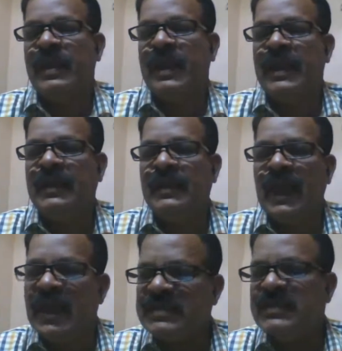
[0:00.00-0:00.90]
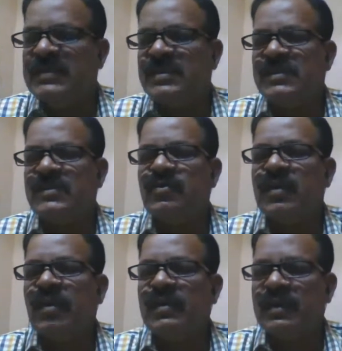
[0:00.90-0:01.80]
And in the last census,
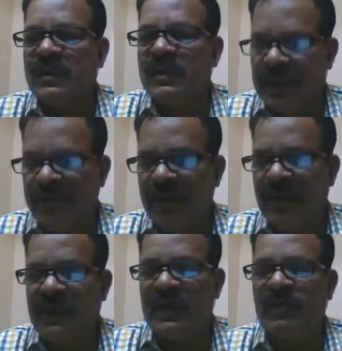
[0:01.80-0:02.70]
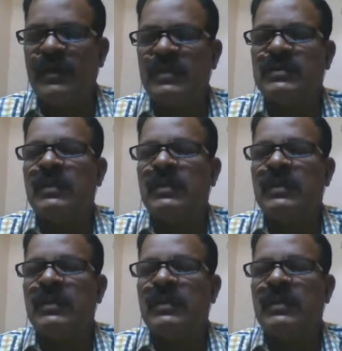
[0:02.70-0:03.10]
2011, it was